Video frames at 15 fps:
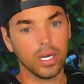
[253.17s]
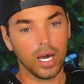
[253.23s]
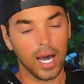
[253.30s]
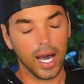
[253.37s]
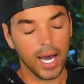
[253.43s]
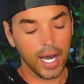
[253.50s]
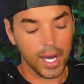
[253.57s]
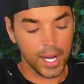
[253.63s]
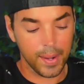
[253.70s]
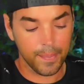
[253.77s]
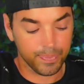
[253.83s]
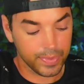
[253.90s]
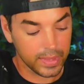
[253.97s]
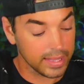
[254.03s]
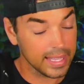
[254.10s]
Um,
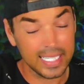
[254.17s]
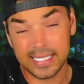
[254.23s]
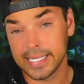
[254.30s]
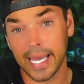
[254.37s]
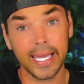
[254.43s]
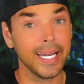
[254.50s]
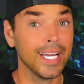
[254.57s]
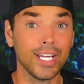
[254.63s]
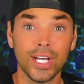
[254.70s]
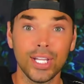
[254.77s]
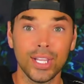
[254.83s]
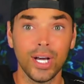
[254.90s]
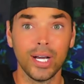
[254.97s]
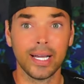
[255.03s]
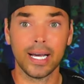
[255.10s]
this ain't a good
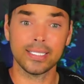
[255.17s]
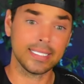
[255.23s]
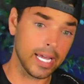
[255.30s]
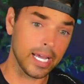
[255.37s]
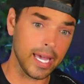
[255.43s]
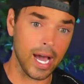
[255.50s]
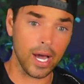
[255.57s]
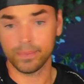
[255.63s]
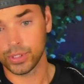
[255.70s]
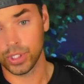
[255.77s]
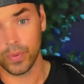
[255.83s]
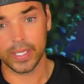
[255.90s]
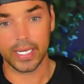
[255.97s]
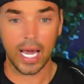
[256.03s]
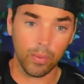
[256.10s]
look. I'll tell you how I'm
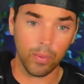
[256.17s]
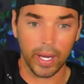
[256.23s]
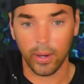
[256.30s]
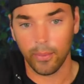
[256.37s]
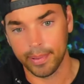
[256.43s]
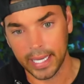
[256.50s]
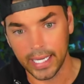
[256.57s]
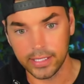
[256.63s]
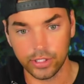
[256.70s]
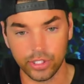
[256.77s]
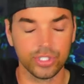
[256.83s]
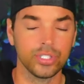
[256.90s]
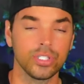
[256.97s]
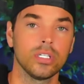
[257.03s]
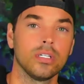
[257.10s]
doing. Not well,
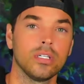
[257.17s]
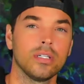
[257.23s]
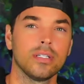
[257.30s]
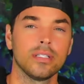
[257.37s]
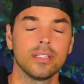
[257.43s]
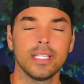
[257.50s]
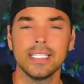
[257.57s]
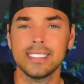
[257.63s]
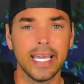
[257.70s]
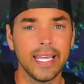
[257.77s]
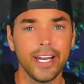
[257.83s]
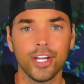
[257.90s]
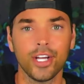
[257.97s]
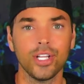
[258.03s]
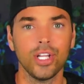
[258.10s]
bitch. This ain't
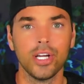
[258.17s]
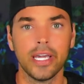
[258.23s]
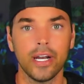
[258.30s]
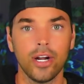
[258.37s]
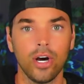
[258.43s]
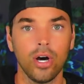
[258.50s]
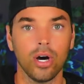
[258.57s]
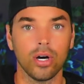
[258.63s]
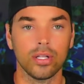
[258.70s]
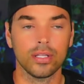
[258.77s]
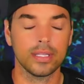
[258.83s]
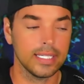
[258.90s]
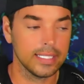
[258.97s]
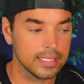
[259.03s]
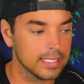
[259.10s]
a good look at all.
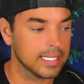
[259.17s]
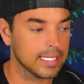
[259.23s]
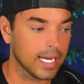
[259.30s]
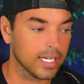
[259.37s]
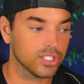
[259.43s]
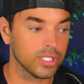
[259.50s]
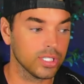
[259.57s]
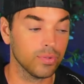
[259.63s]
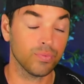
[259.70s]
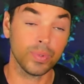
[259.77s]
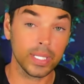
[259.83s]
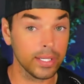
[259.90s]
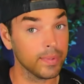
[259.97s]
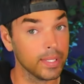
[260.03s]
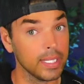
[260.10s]
This is actually
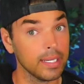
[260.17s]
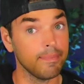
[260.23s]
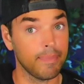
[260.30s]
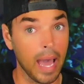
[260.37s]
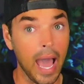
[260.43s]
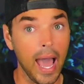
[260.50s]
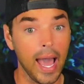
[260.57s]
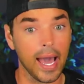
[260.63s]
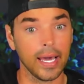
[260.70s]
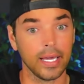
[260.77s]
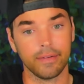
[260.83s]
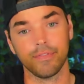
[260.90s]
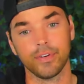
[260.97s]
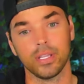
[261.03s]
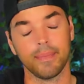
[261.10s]
really, really bad
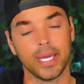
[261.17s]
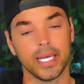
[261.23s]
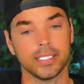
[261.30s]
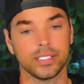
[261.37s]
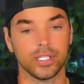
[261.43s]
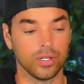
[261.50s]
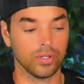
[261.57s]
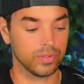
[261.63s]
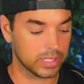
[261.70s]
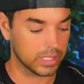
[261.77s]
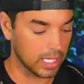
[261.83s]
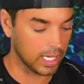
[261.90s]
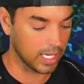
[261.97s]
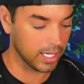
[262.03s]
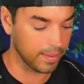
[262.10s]
for the Manzos.
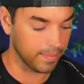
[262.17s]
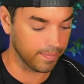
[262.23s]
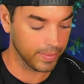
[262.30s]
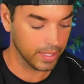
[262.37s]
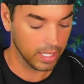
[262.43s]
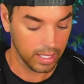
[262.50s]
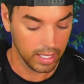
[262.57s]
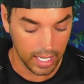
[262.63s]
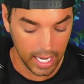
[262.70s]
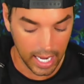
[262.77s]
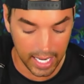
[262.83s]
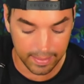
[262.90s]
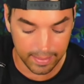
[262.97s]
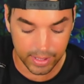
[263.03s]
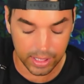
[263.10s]
Um,
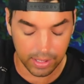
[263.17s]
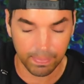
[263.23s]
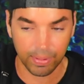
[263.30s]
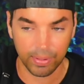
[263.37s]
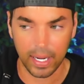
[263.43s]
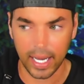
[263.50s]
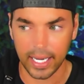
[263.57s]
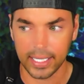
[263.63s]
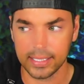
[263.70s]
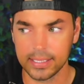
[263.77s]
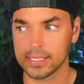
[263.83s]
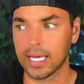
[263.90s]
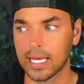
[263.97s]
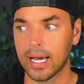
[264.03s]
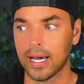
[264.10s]
I'm surprised
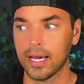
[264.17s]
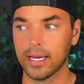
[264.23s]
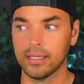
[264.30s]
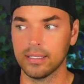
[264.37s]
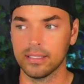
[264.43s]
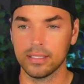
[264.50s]
that